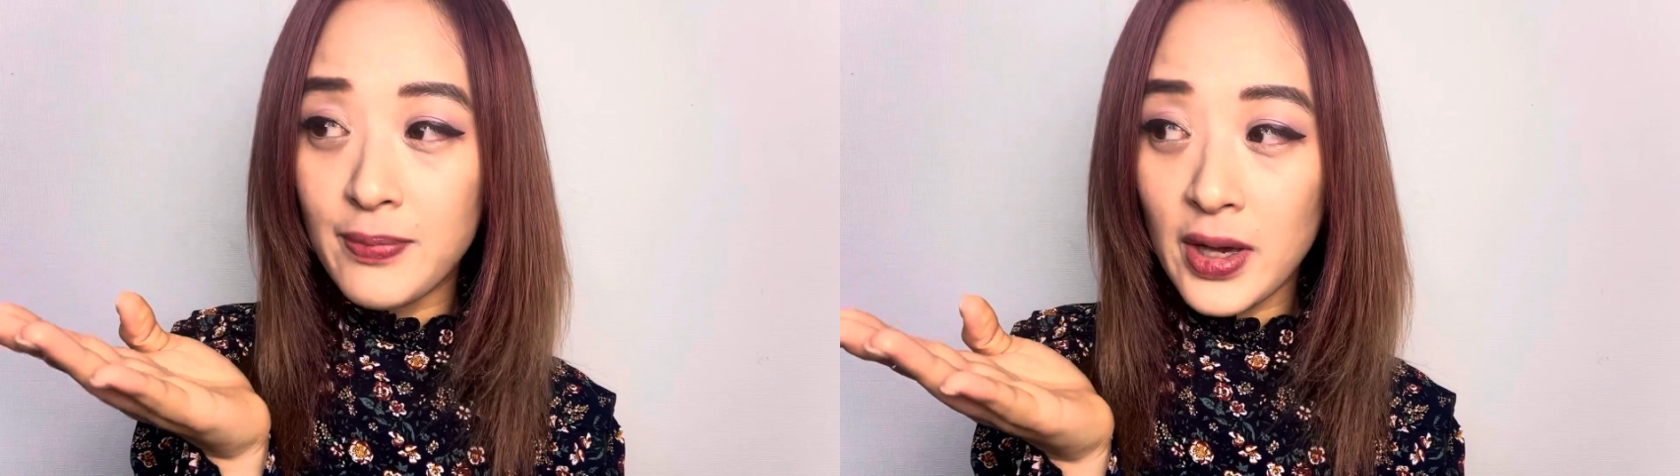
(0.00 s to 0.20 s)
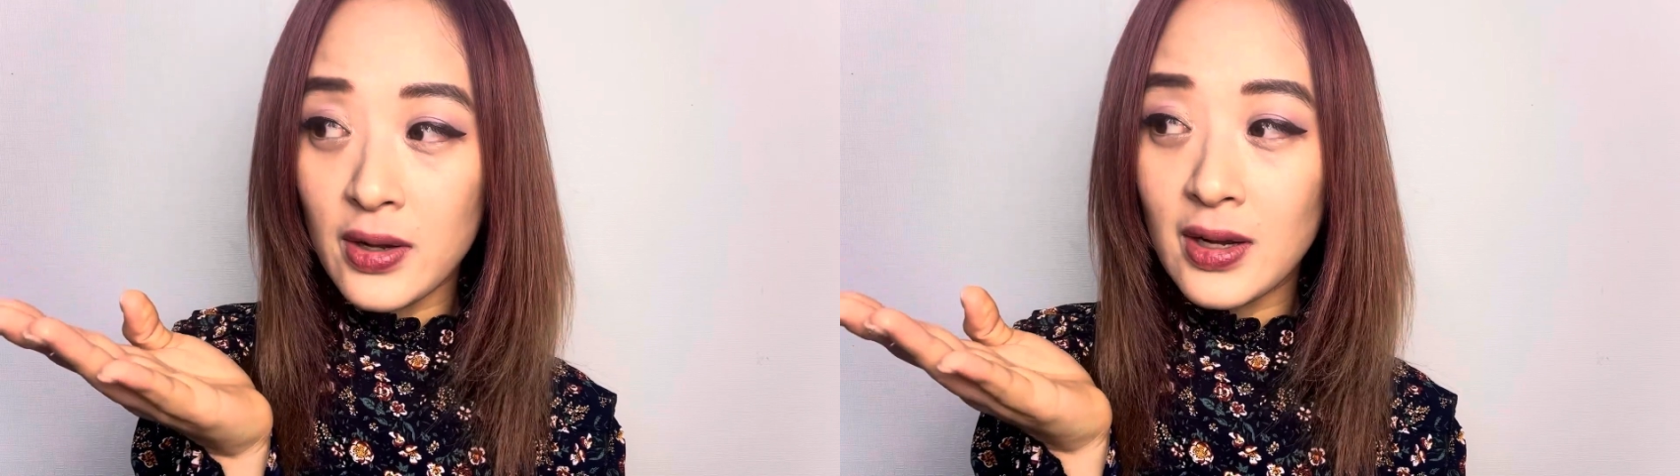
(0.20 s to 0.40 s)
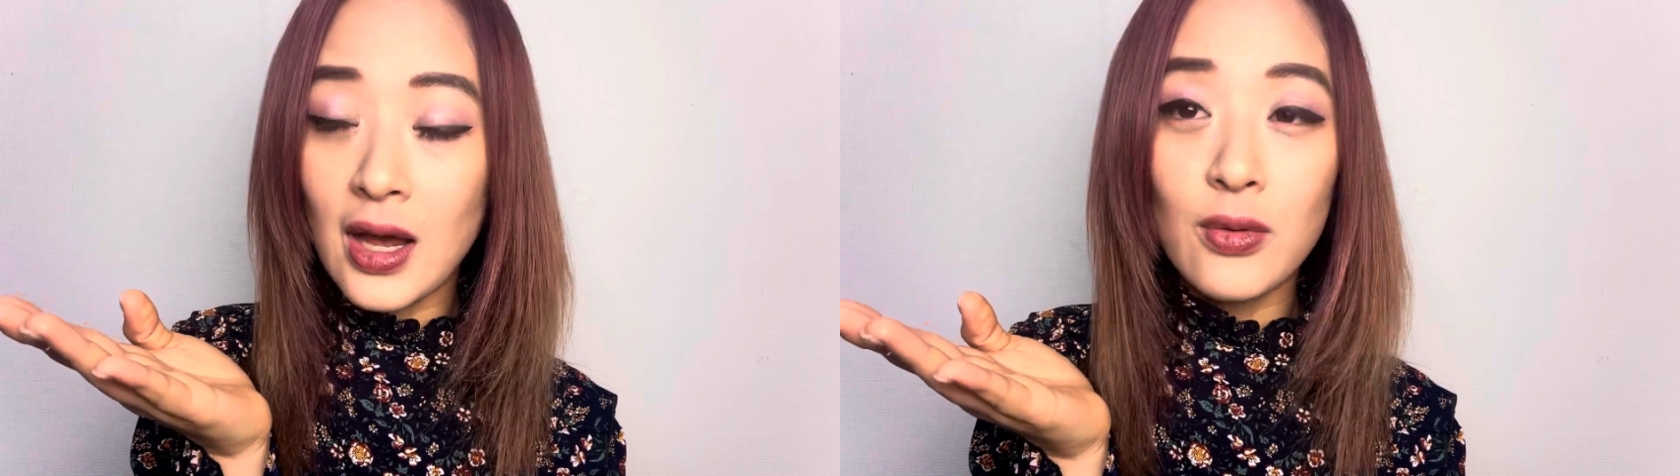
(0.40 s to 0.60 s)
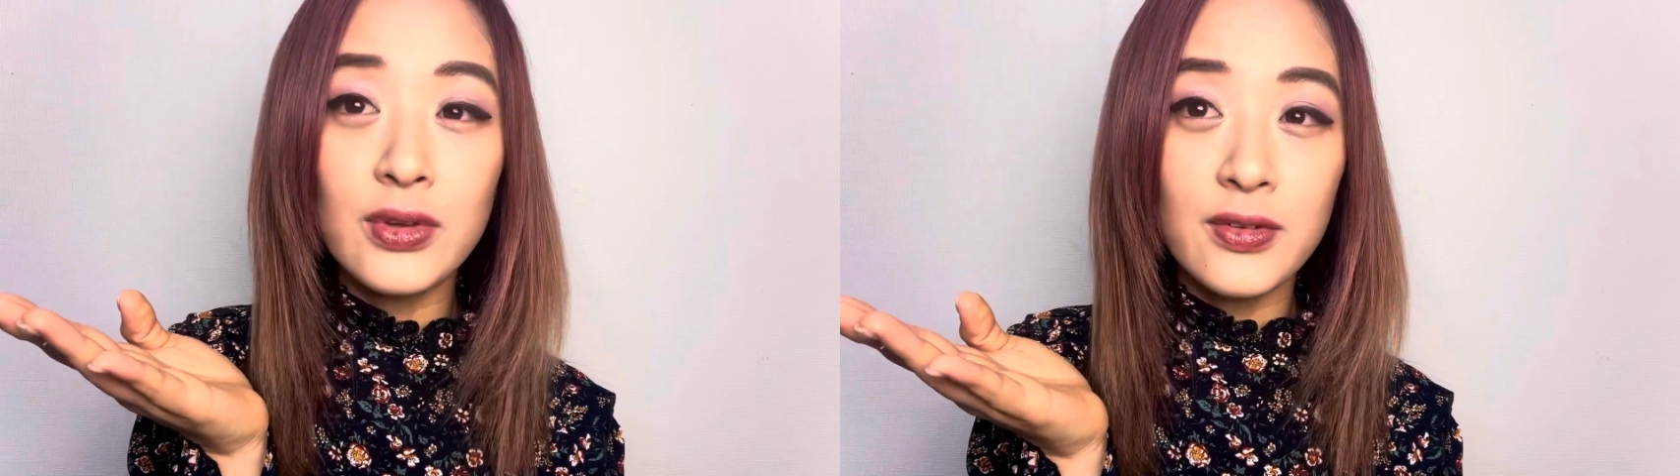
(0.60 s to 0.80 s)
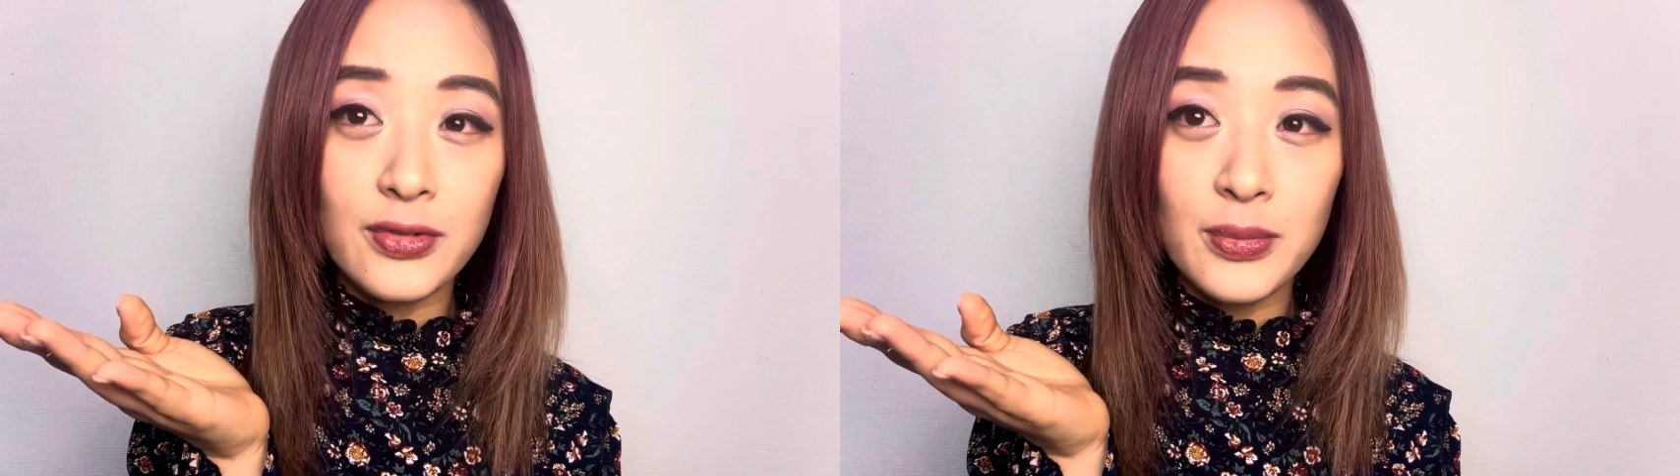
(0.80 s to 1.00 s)
better, not
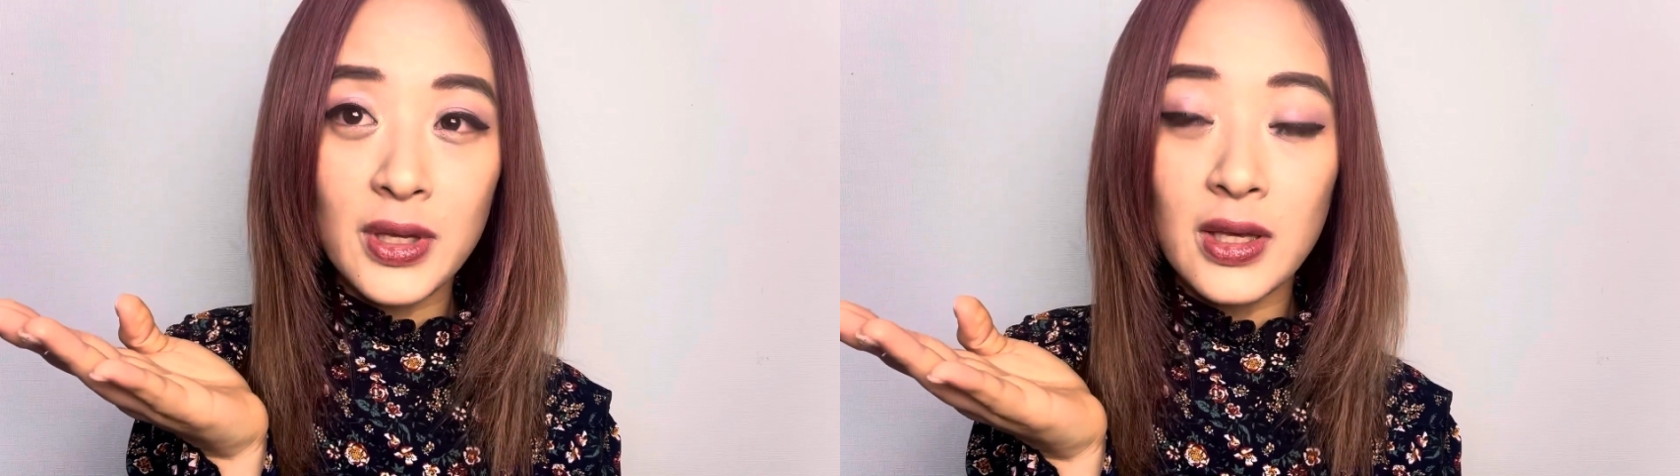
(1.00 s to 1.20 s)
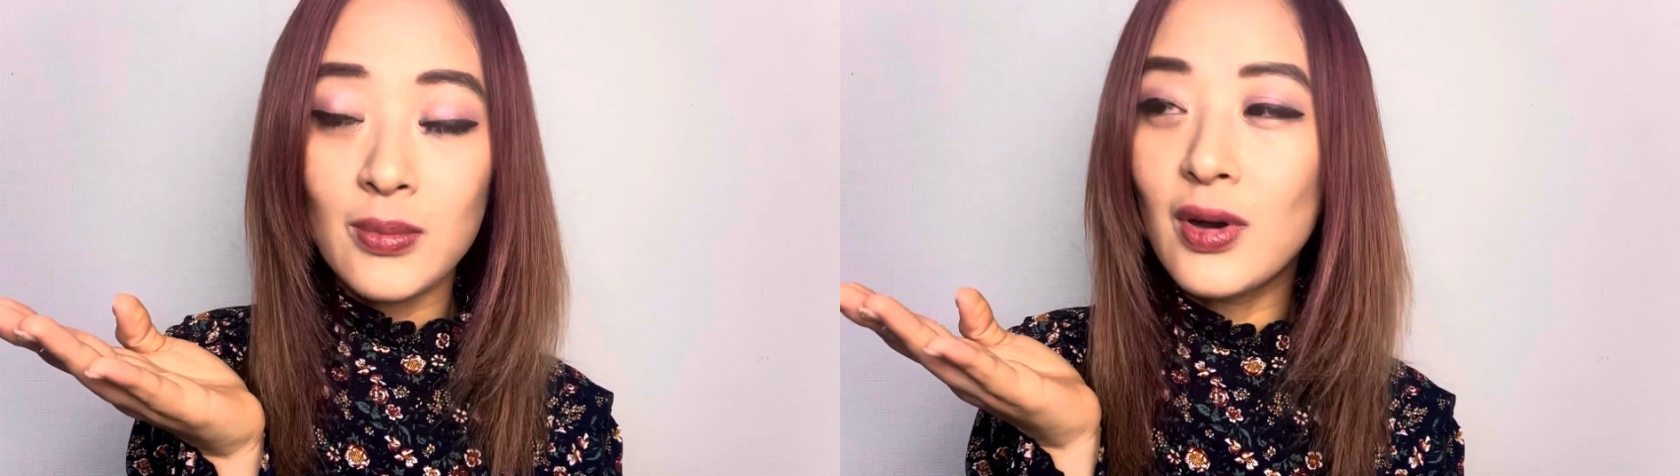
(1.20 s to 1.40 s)
only for me,